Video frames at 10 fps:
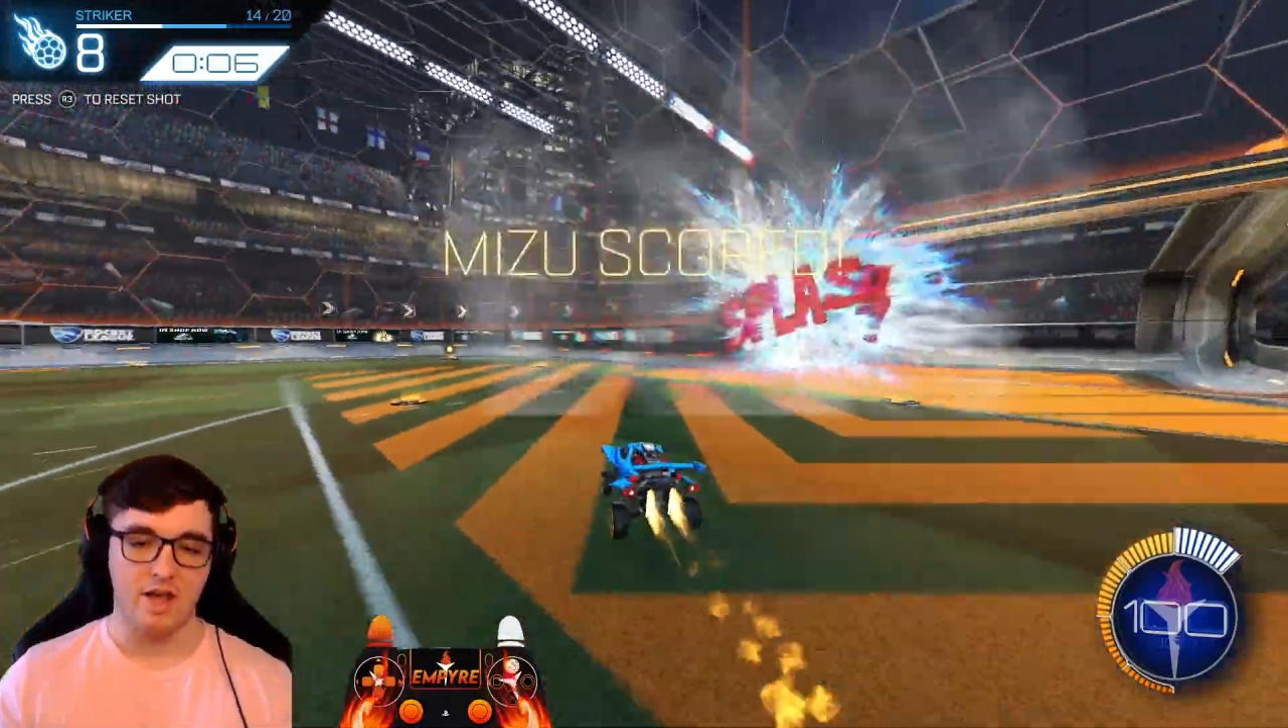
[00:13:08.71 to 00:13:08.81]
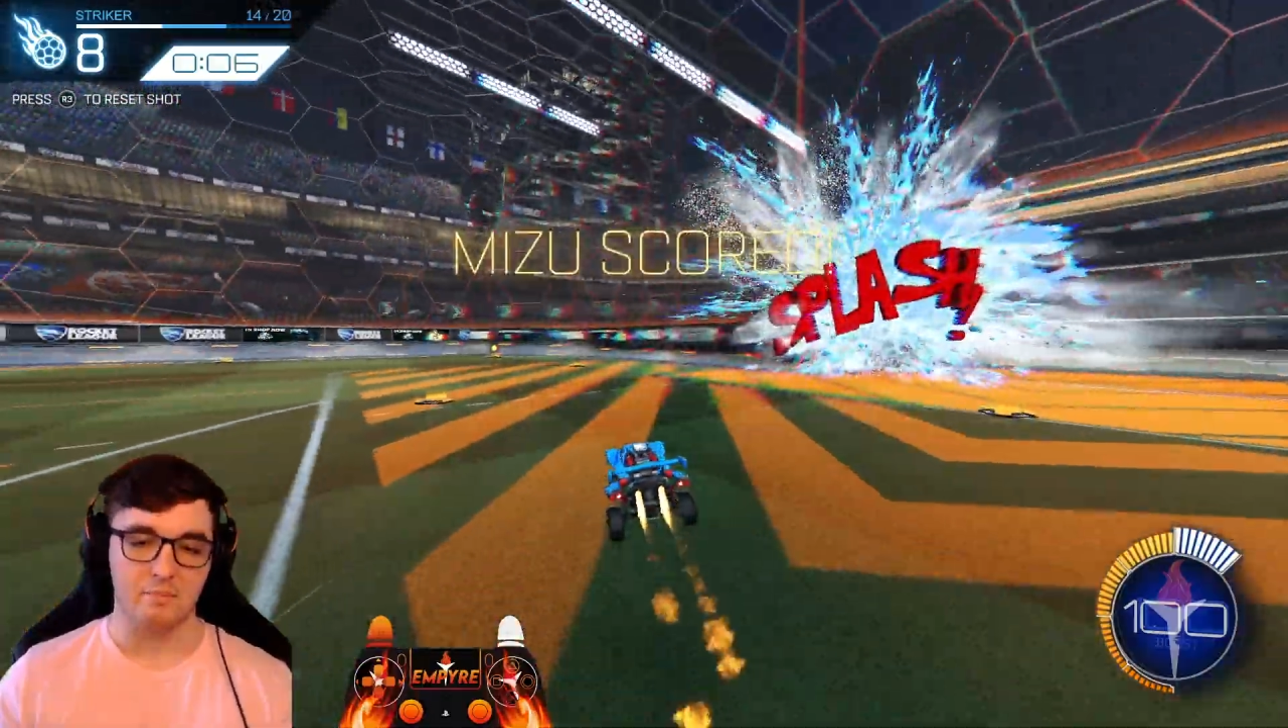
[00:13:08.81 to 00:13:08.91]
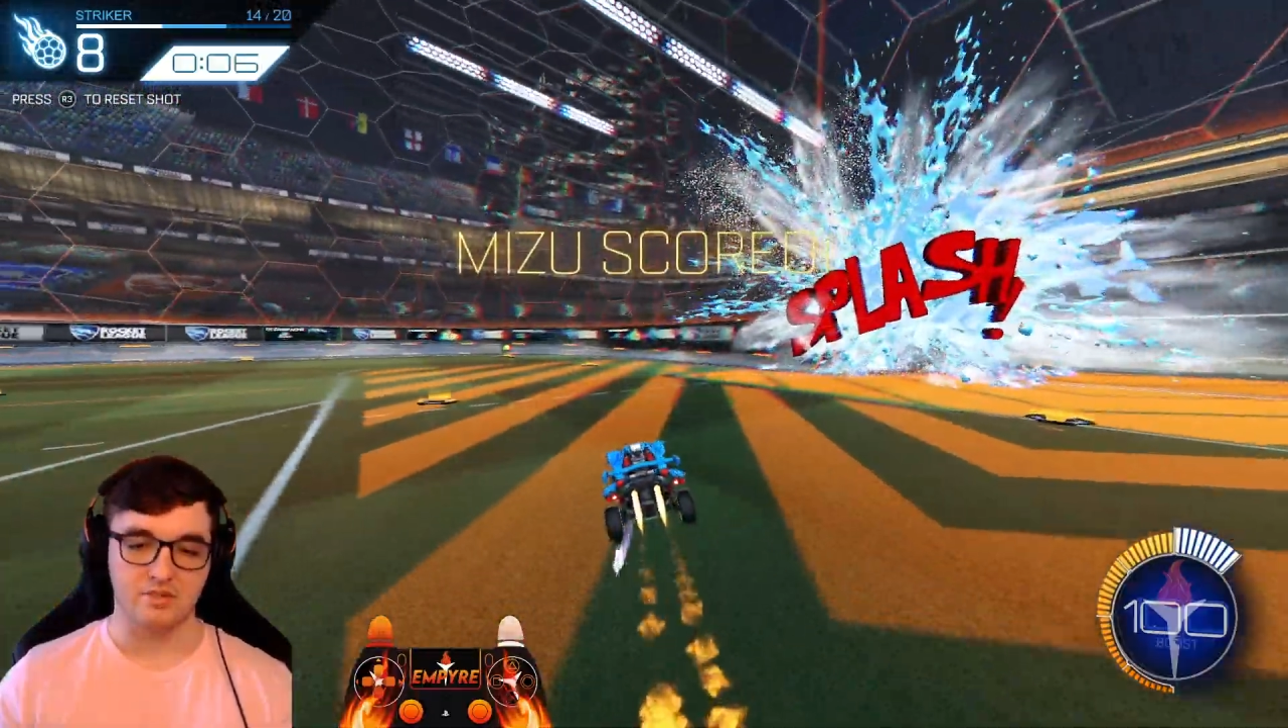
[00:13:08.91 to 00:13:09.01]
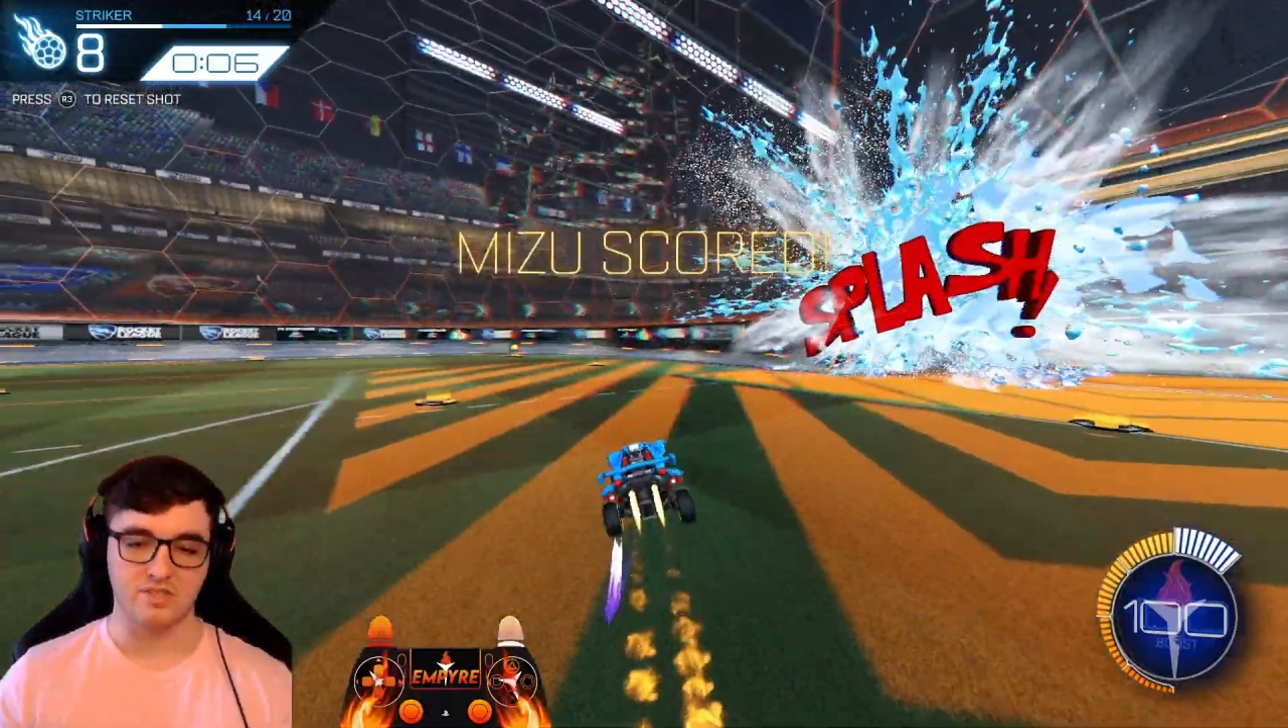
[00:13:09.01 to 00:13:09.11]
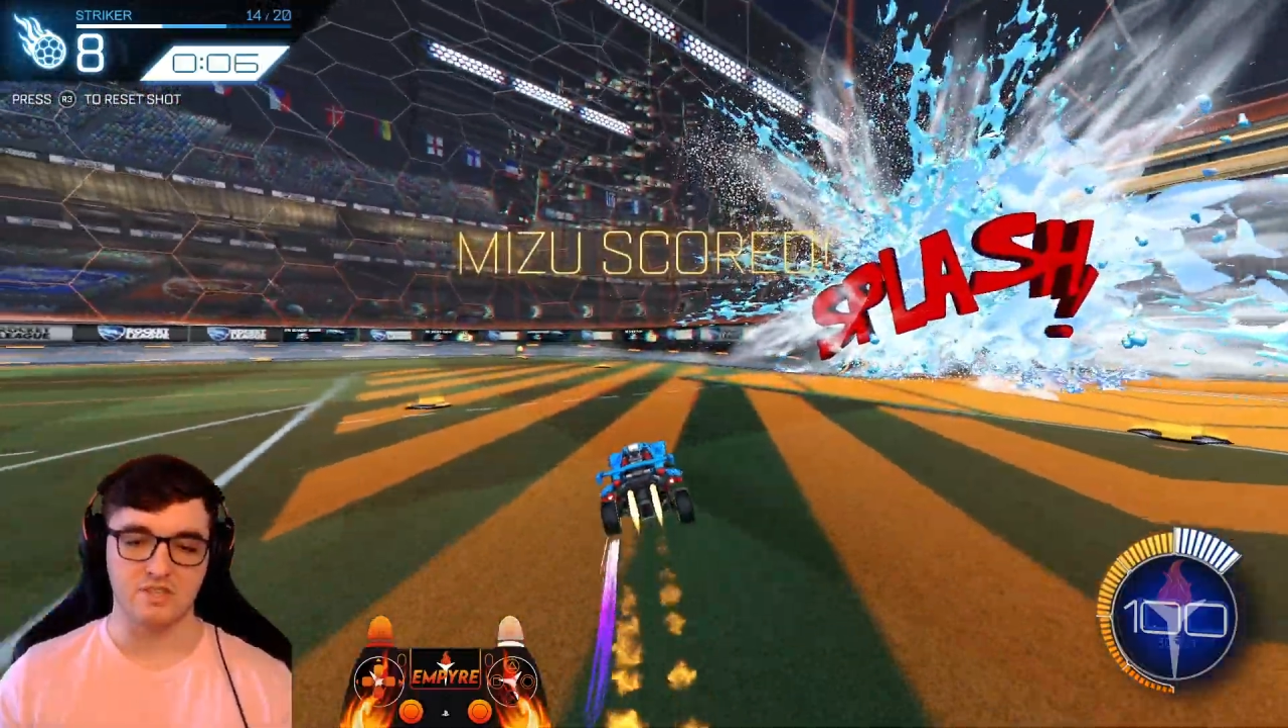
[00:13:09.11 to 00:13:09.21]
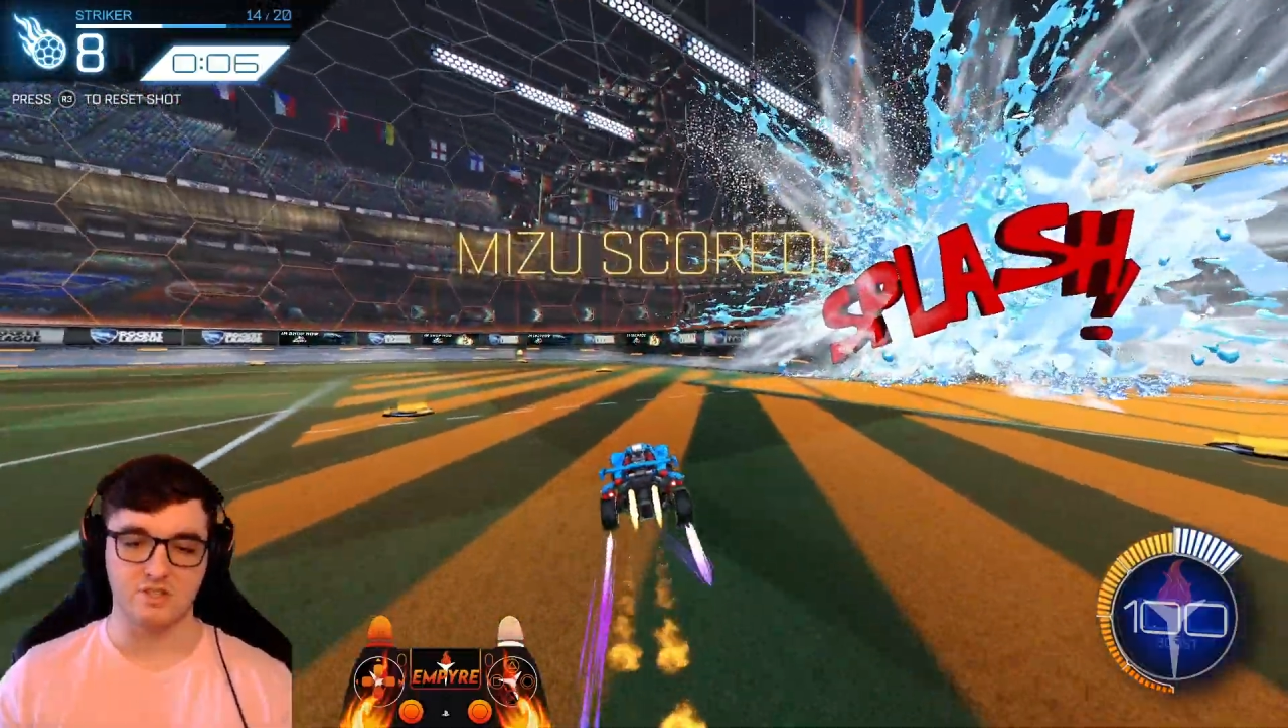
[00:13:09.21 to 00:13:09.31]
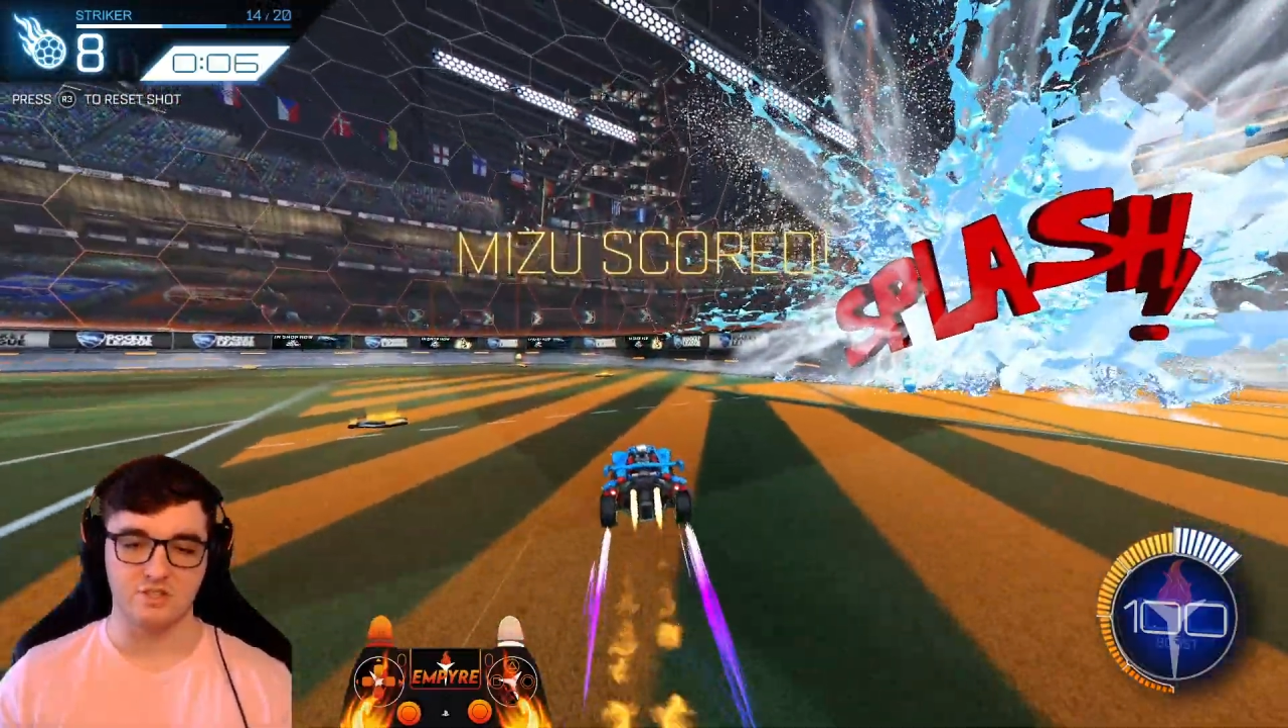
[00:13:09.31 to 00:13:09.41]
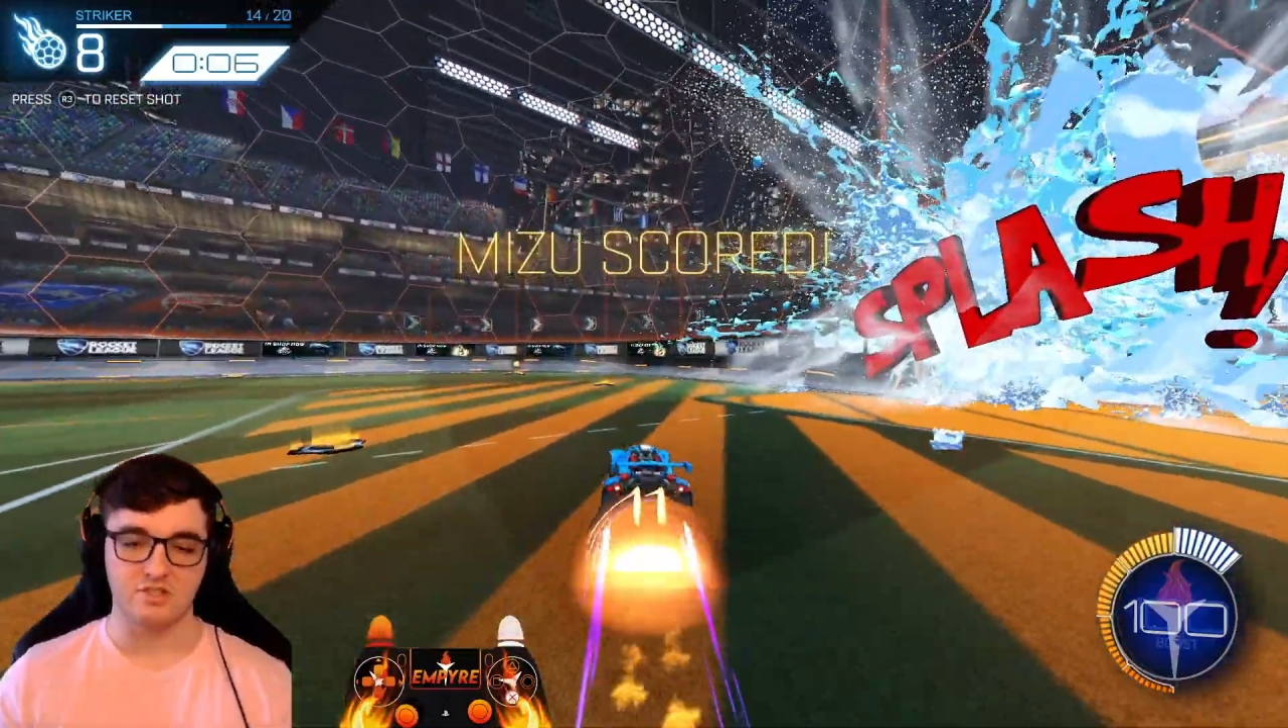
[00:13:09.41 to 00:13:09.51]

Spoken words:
and precision.